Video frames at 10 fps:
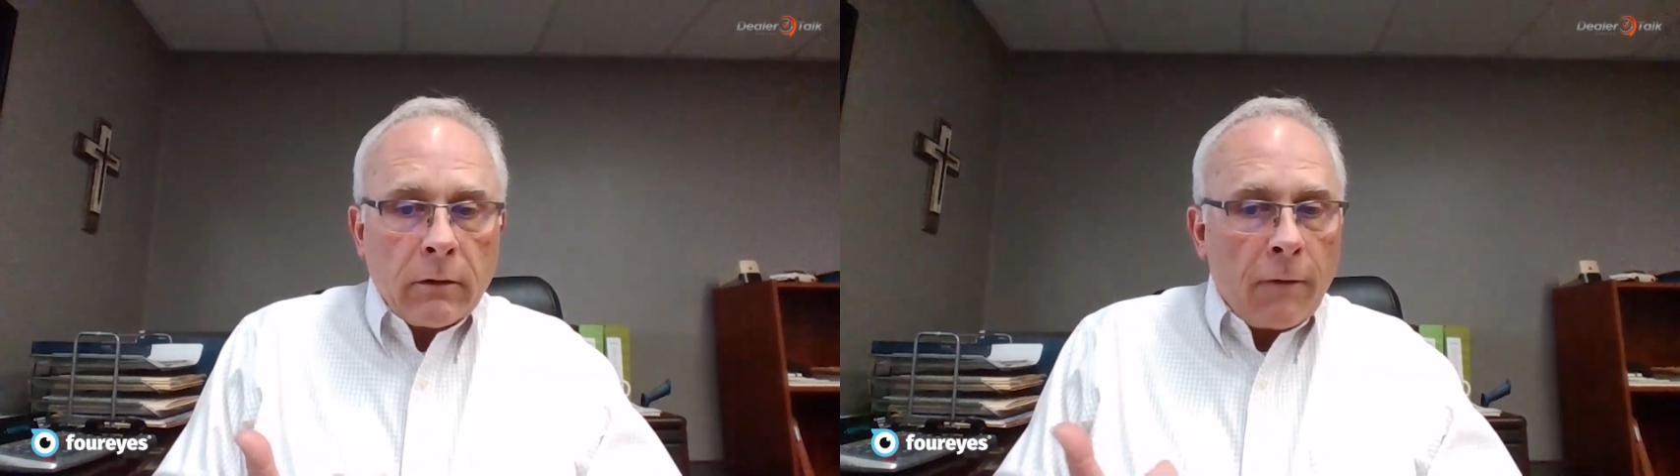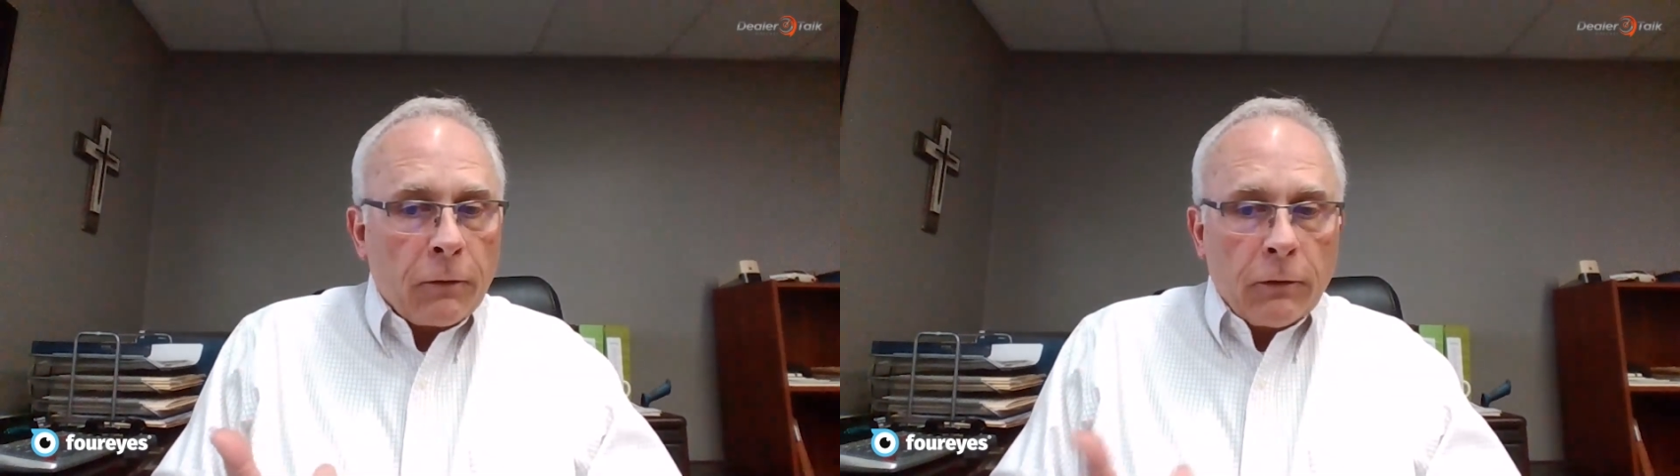
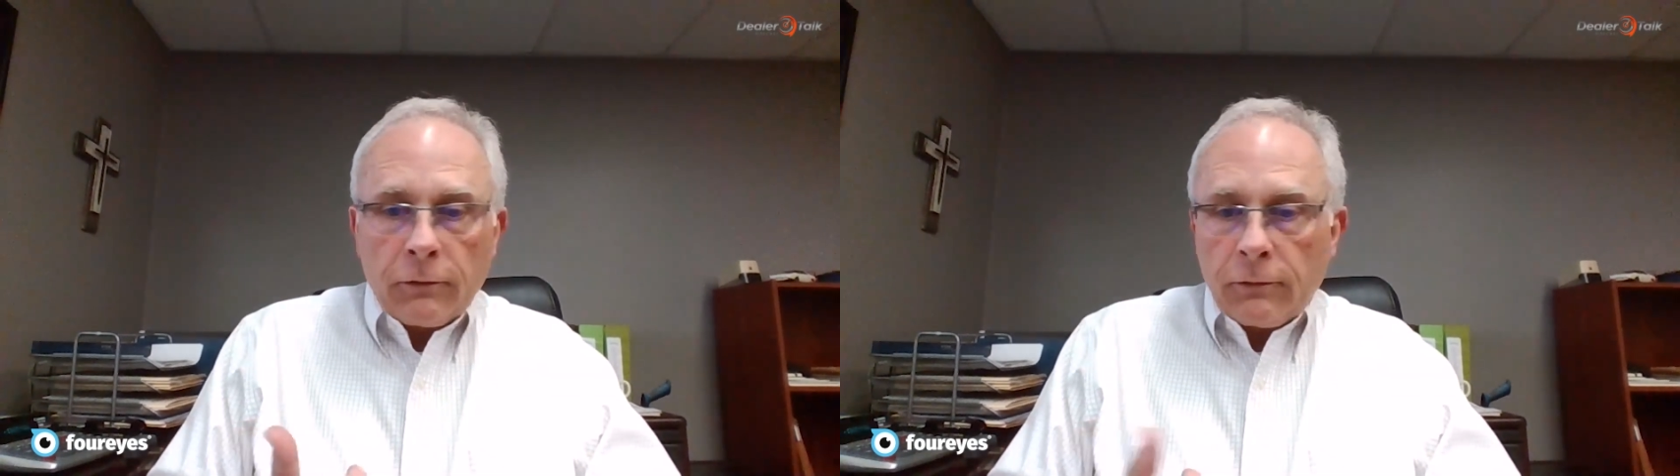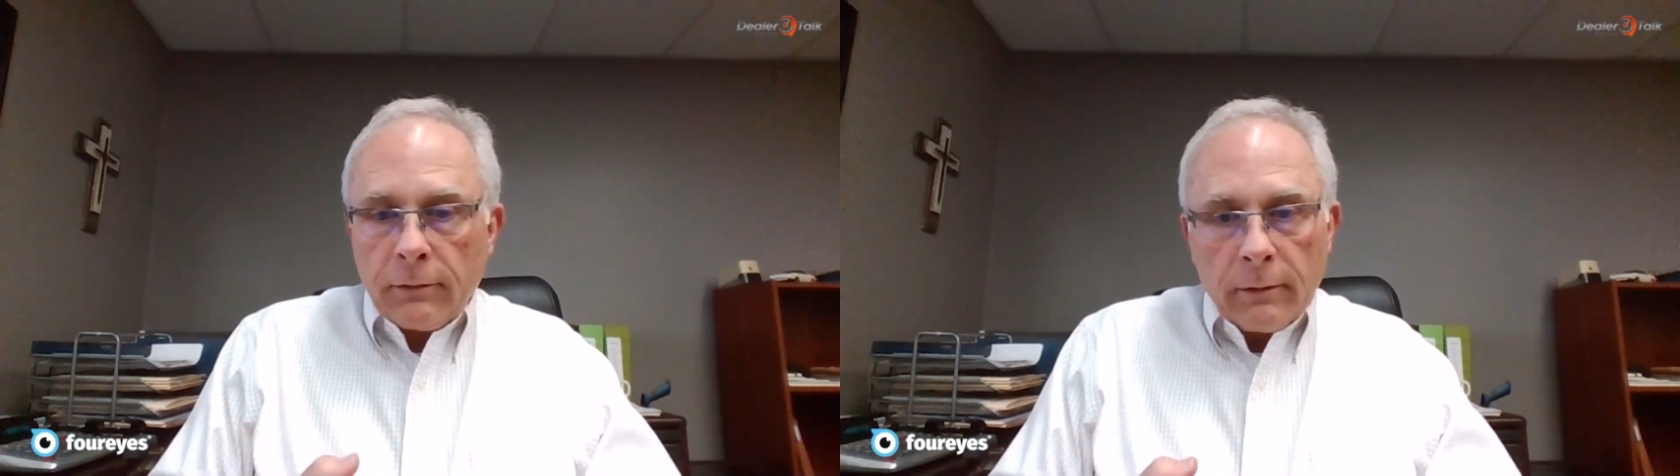
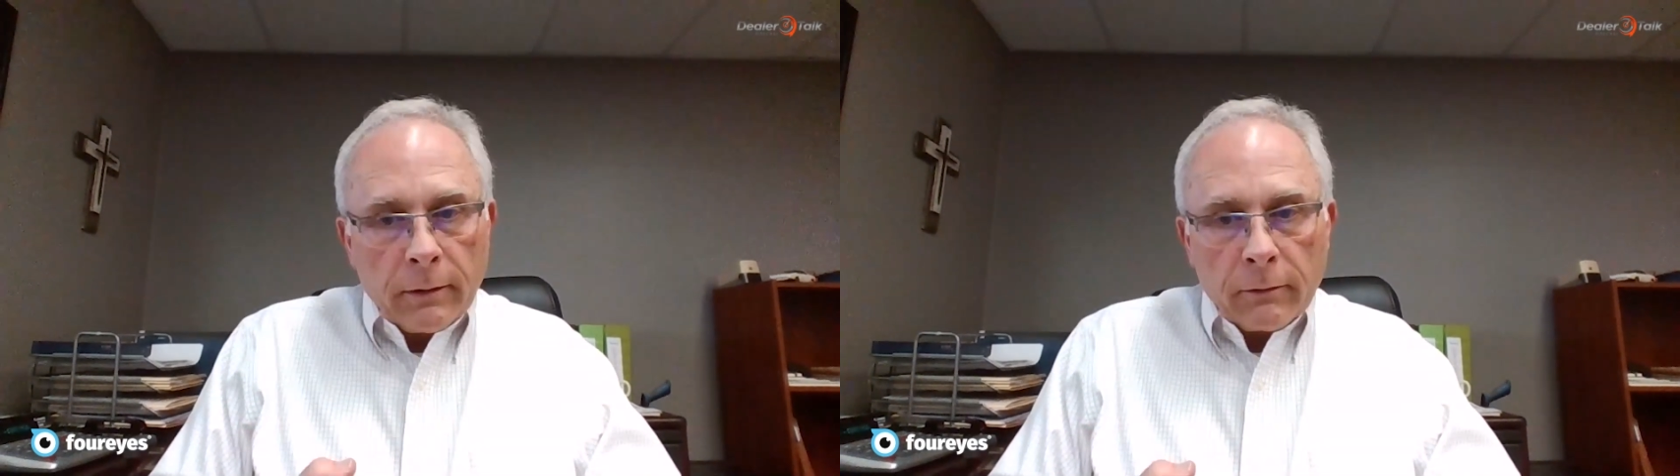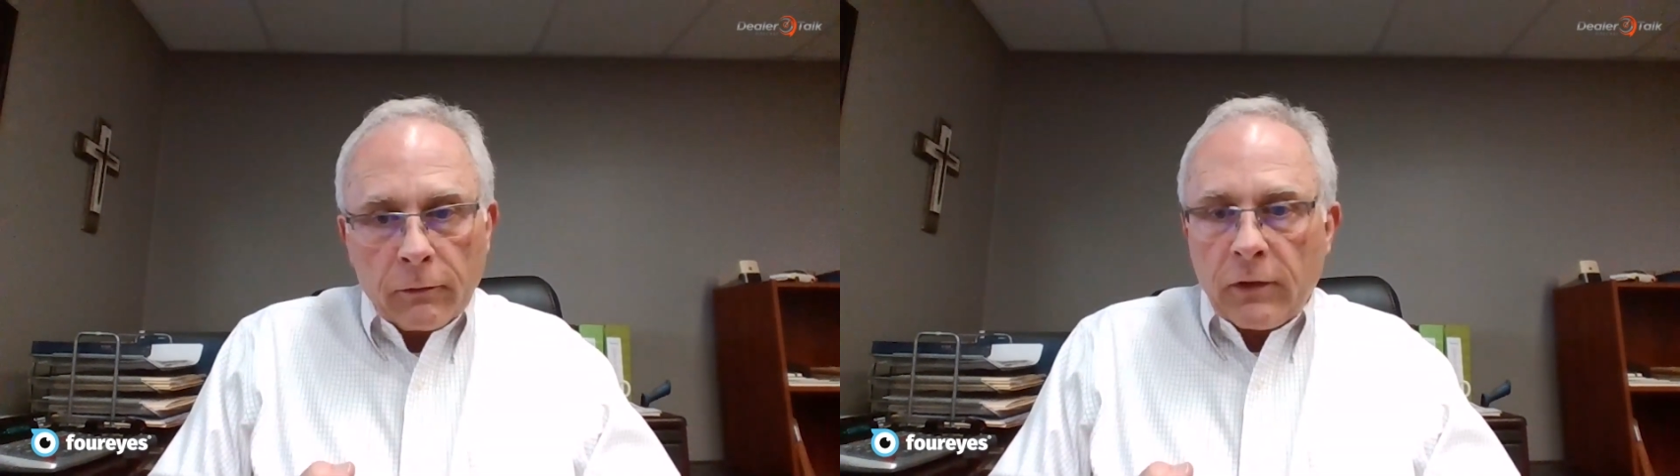offers
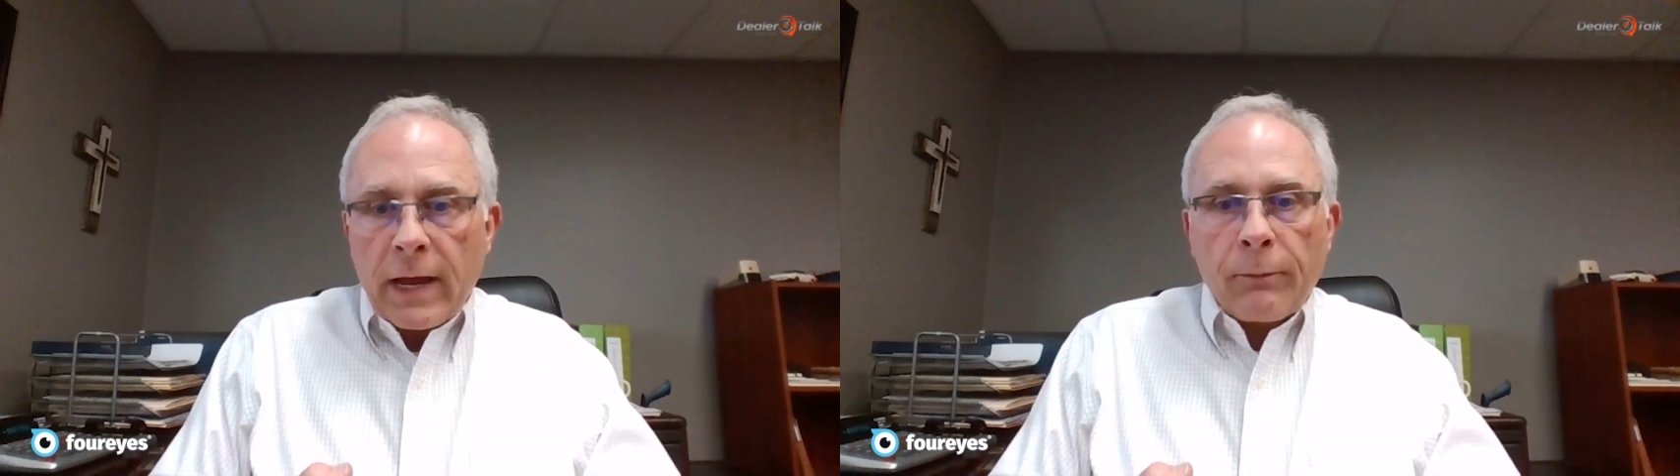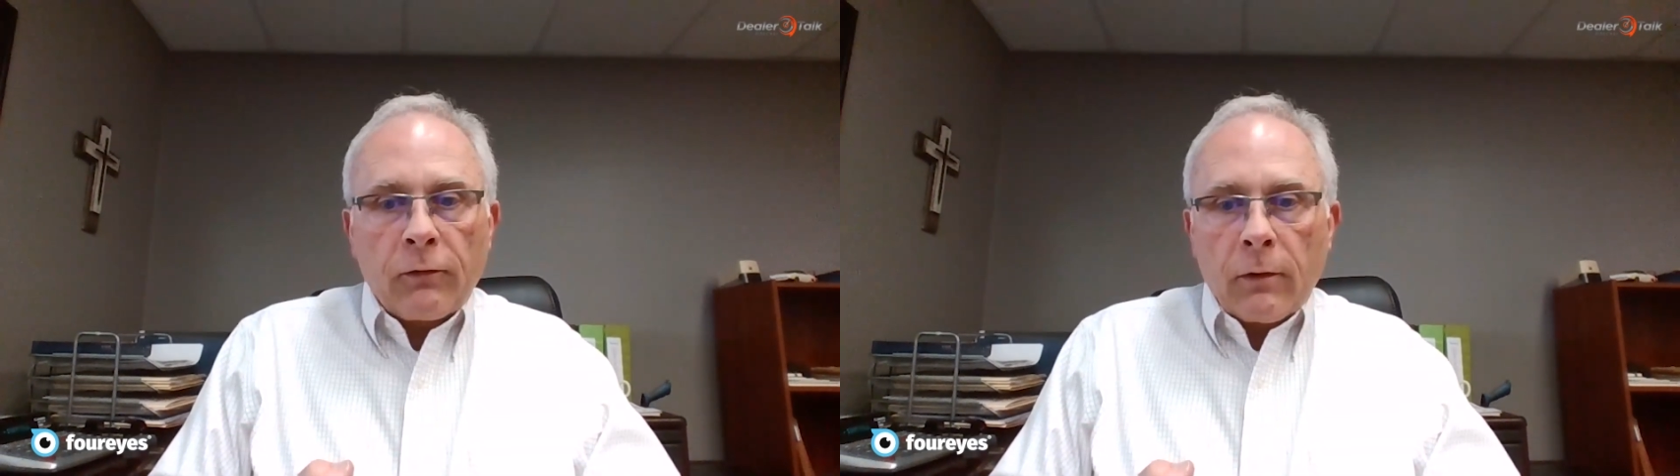
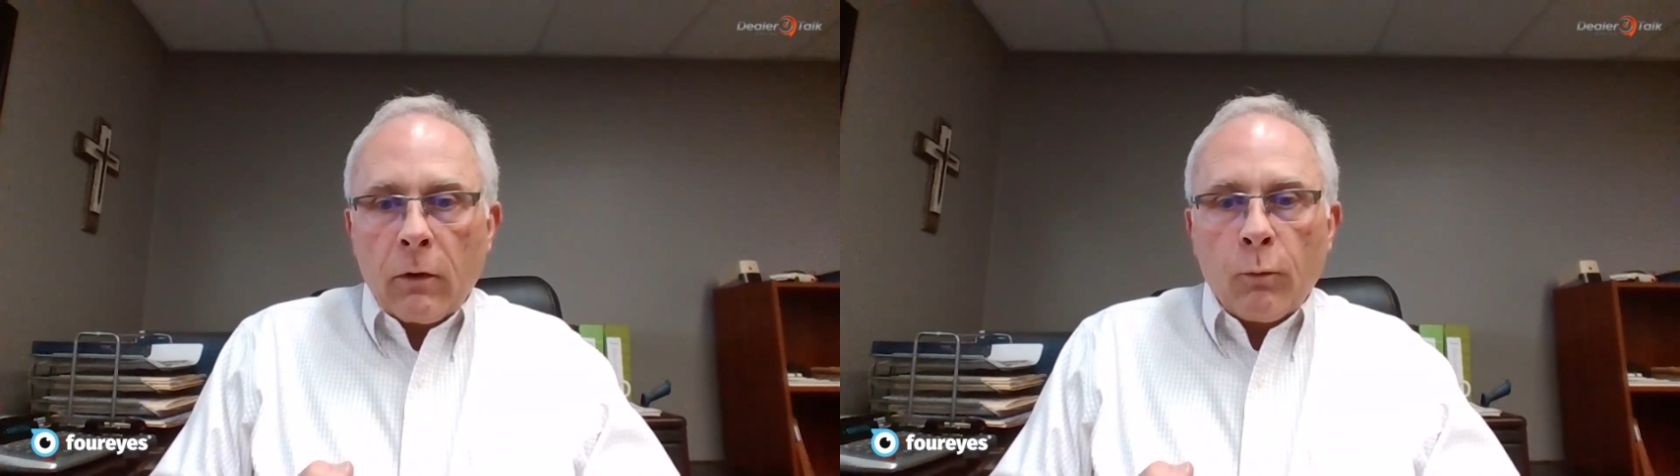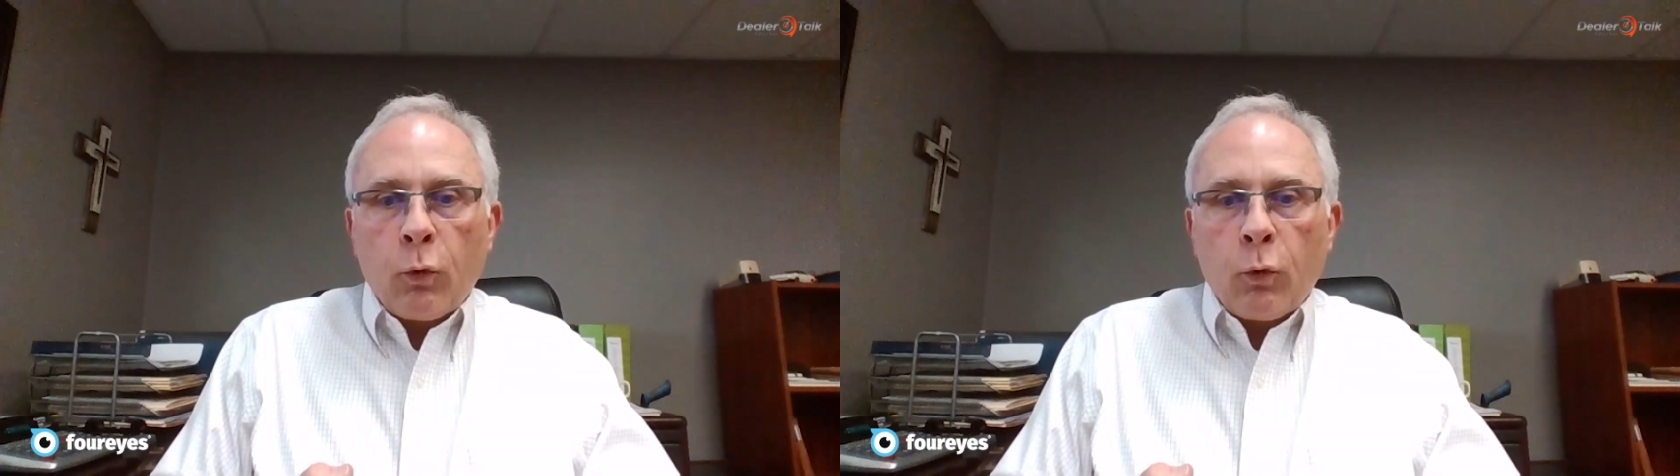steps that